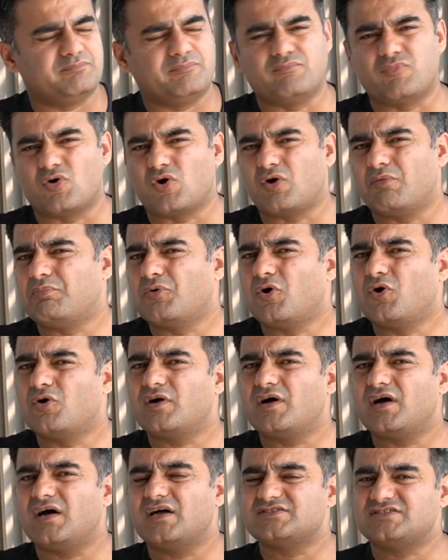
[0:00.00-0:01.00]
Bora
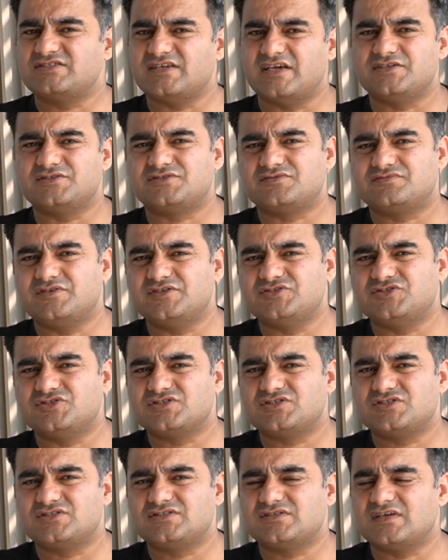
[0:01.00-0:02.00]
Bora, St.
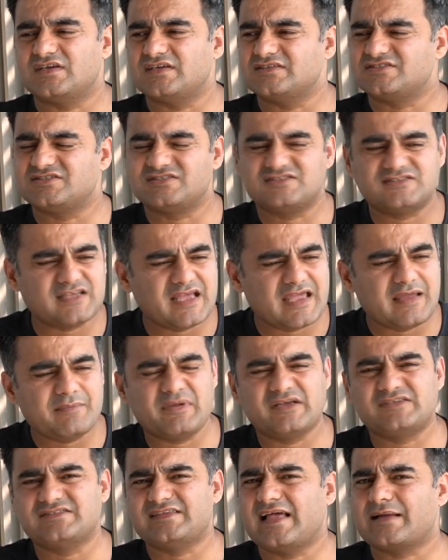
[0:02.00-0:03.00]
Regis, same
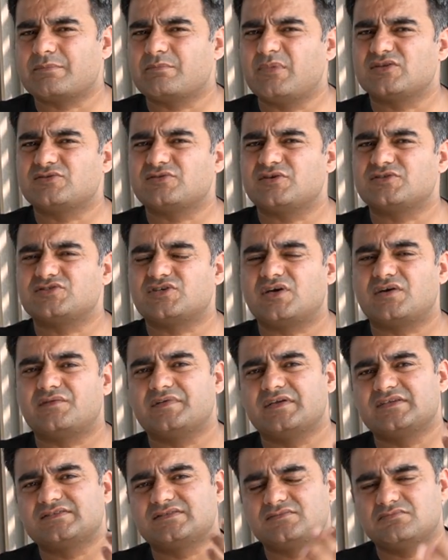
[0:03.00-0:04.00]
exact butler
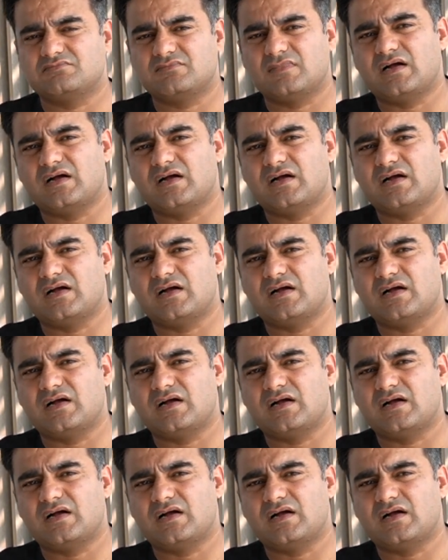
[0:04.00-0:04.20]
service.